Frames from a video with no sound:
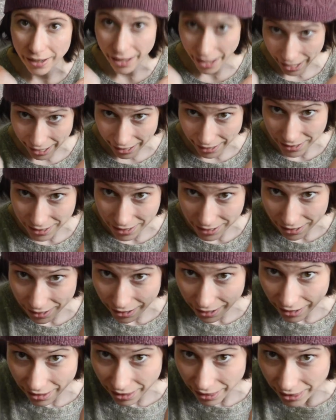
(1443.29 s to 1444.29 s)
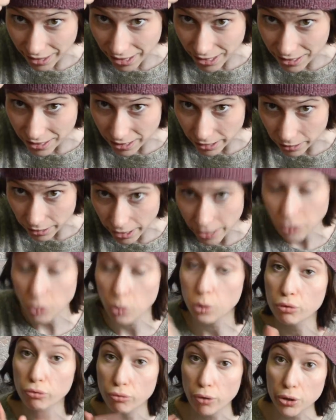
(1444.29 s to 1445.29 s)
And these look, it's
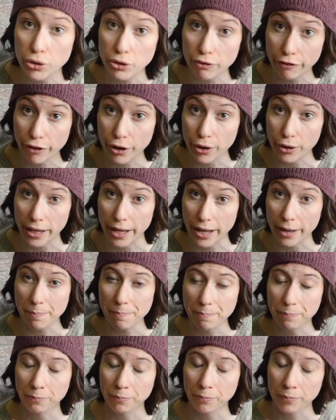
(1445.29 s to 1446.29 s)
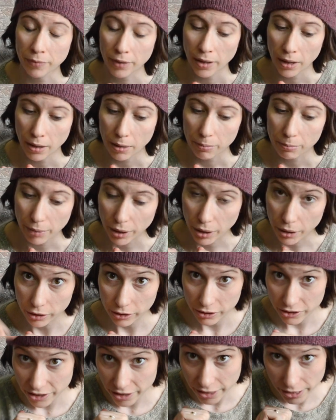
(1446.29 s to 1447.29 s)
called Rosifolia,
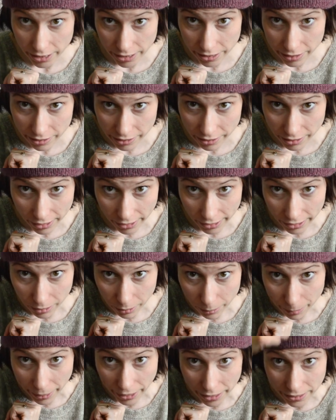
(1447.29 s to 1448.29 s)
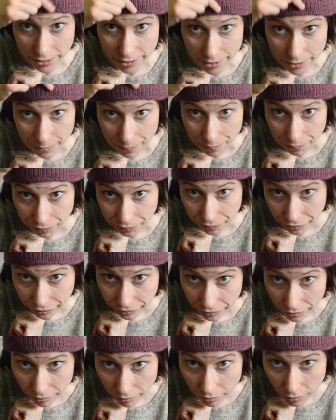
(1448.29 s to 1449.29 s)
because these little bits
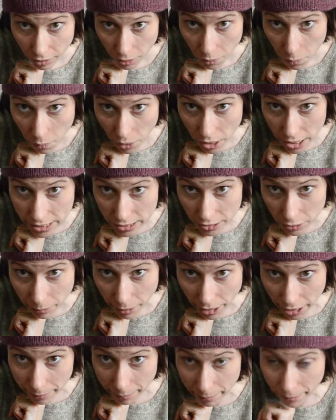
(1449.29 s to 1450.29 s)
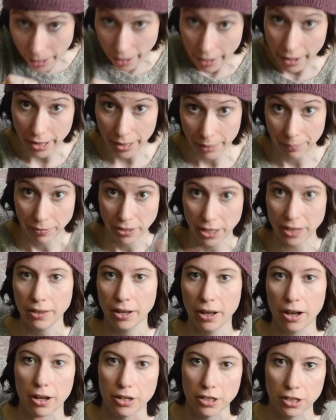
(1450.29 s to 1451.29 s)
were inspired by, in the
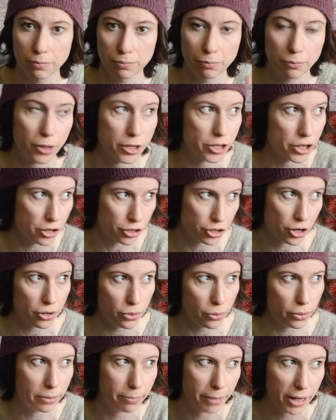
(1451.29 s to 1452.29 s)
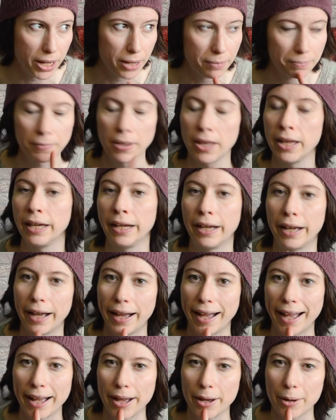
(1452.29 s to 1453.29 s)
garden, which I'll show you in a minute,
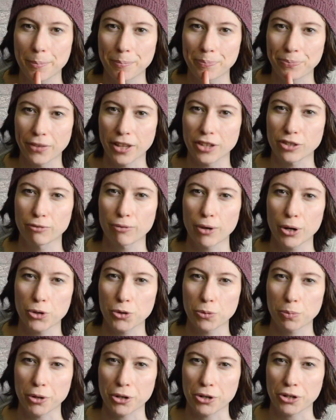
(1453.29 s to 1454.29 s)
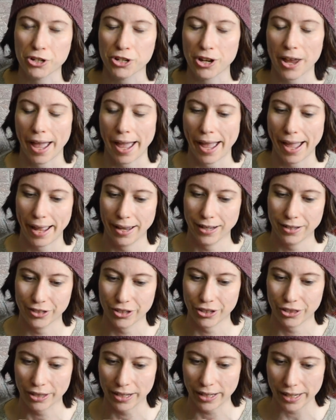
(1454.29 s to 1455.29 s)
there's a rose bush, and
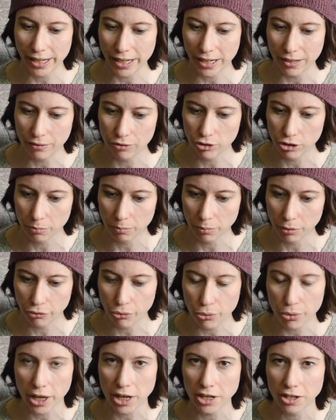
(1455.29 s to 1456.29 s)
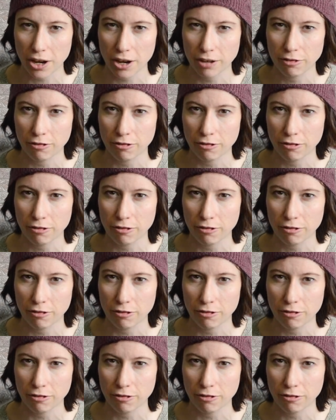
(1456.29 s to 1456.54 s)
the leaves, before they turn